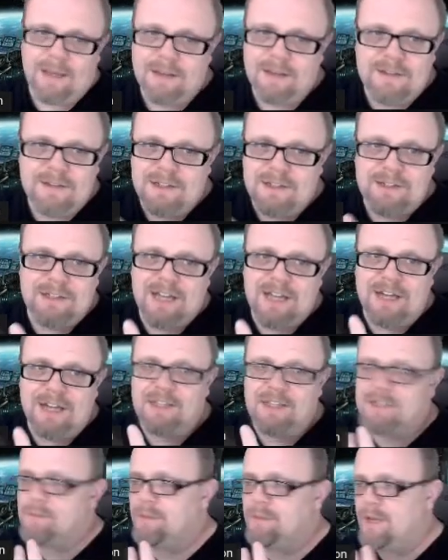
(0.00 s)
It's just
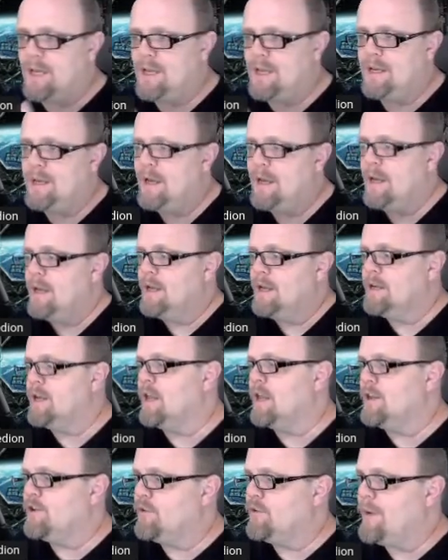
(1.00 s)
tended to be
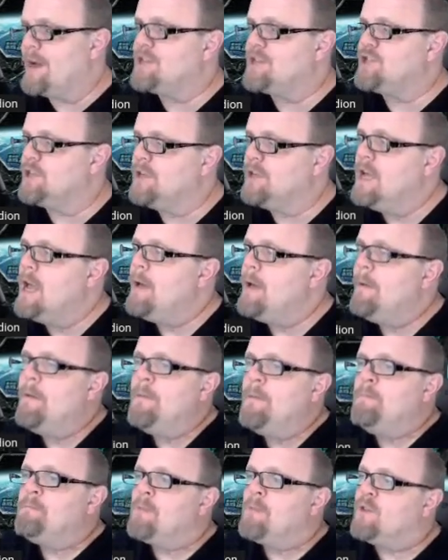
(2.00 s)
another direction.
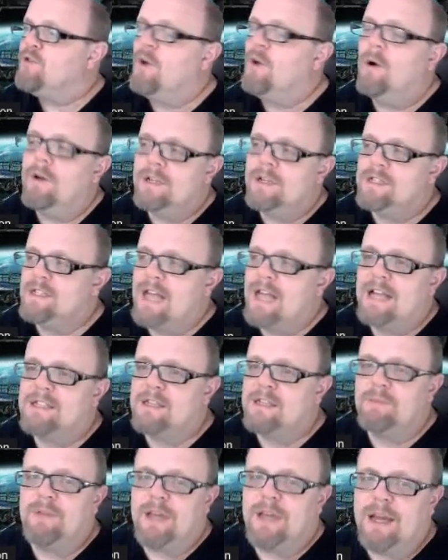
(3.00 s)
So it's not
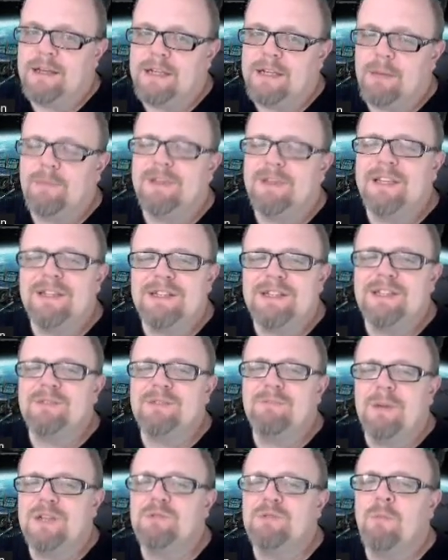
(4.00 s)
something I did, but this
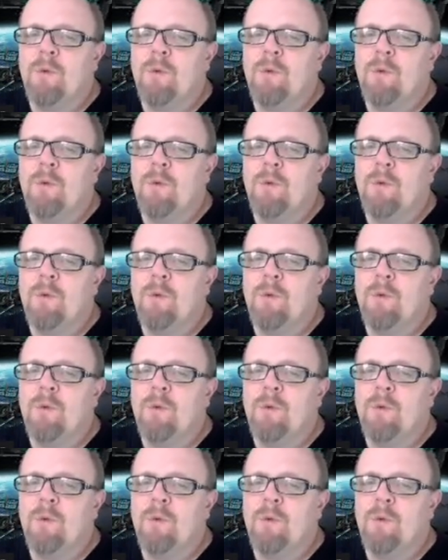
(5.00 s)
is much